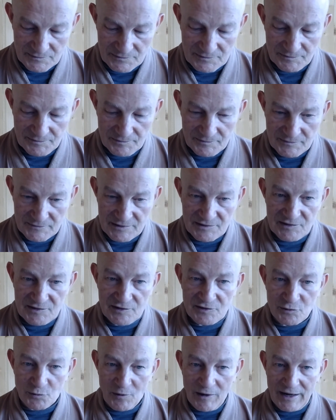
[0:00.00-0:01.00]
This is
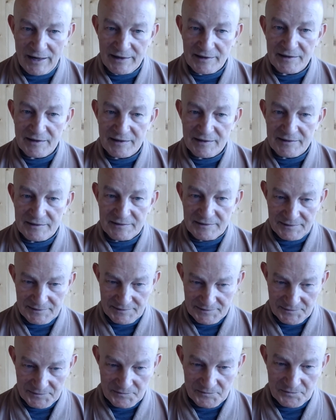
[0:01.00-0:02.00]
why
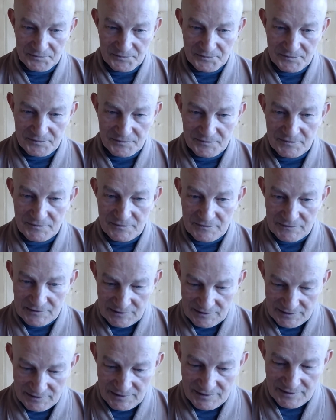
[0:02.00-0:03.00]

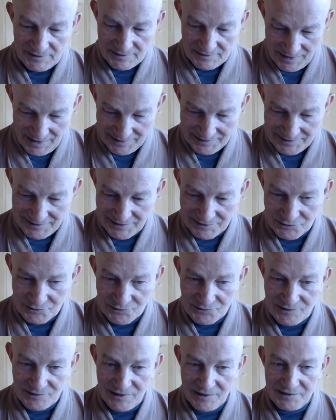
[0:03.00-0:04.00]
the
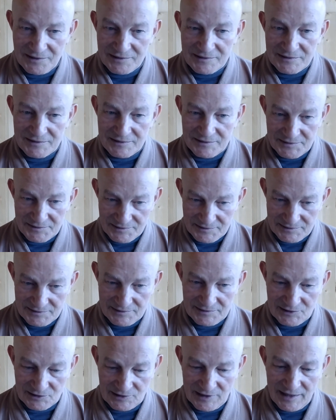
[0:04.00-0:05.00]
Nagarjuna
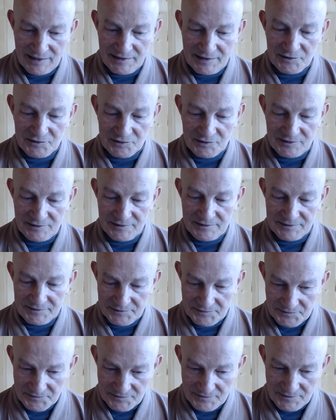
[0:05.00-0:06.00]
tries
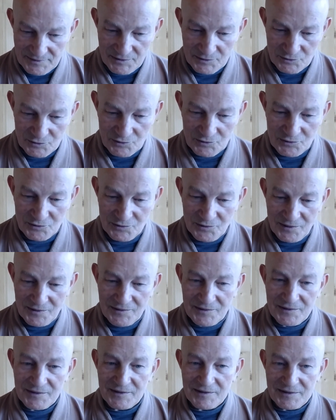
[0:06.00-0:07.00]
to
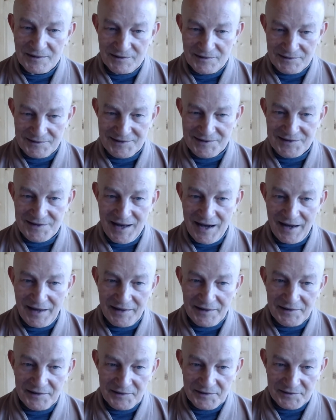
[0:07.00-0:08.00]

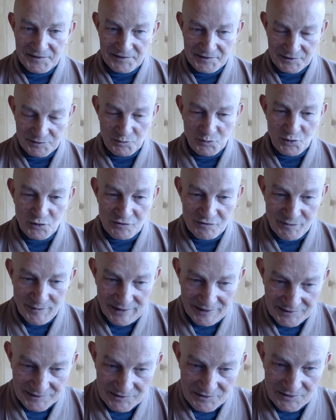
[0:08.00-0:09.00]
deny the
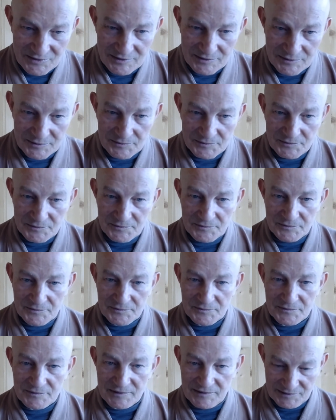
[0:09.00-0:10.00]
movement.
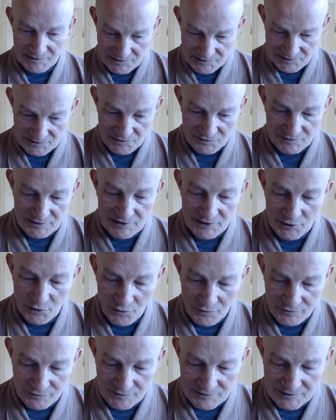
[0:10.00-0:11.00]
This is very
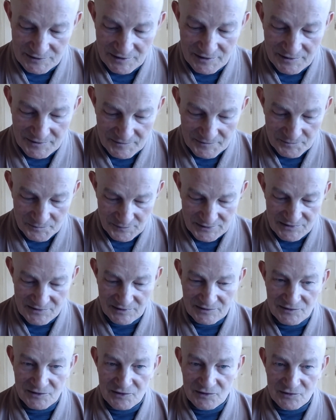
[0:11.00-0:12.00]
often
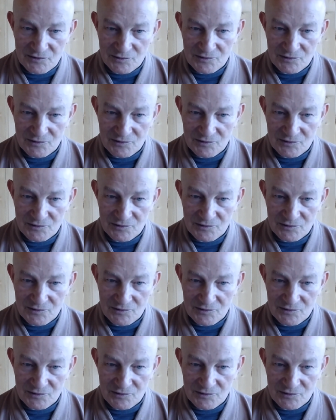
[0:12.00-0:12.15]
misunderstood.